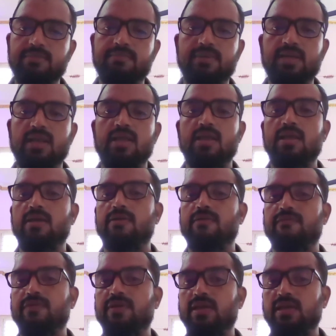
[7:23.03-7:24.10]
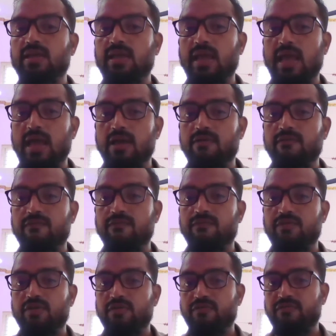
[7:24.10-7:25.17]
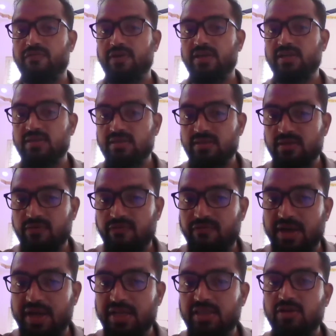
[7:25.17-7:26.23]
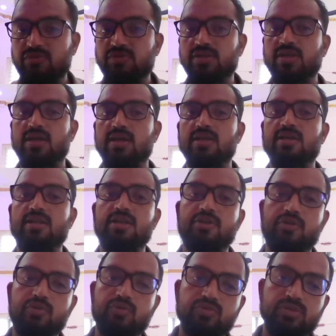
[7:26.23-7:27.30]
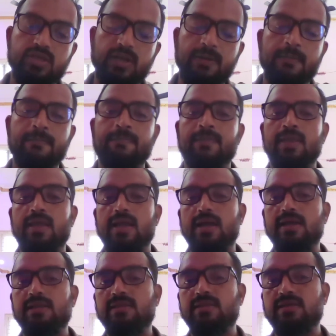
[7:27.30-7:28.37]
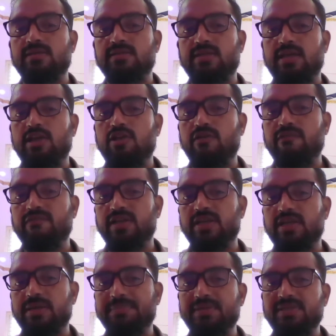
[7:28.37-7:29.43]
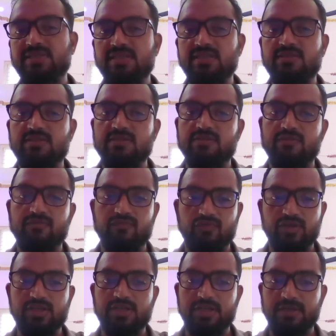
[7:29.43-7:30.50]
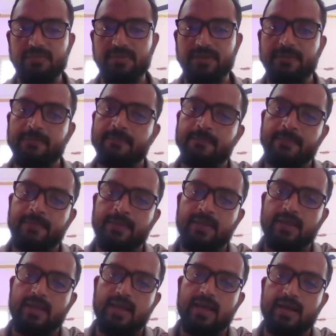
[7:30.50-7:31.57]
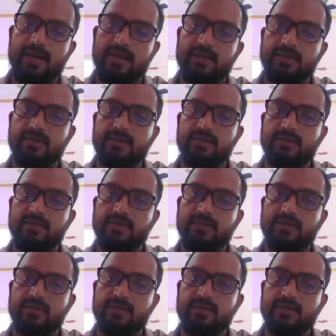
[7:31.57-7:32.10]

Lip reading: but we have faced 5,000 concurrent user, and the scale of database is 1 TB, and